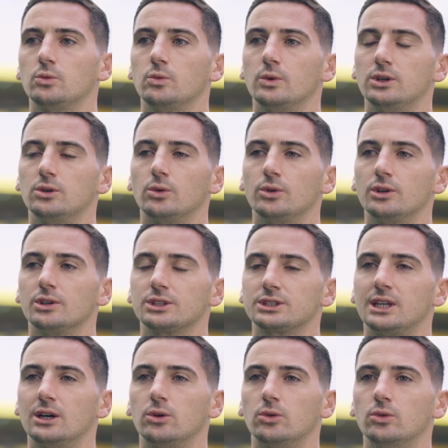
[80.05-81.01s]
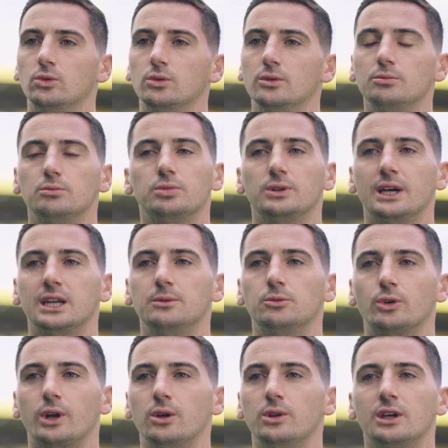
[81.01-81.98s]
we know that there's still plenty
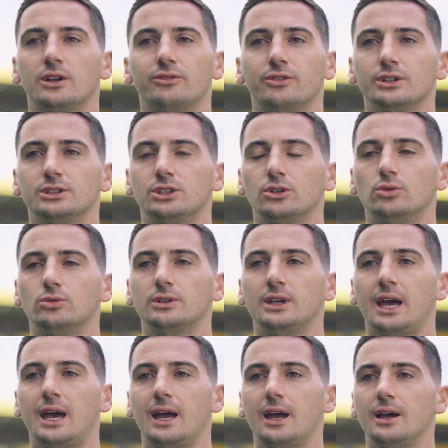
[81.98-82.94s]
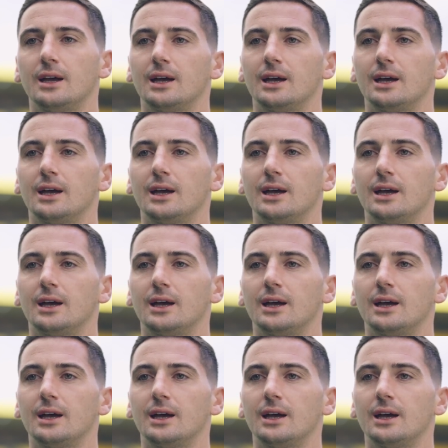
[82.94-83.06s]
more out there for us to go and get.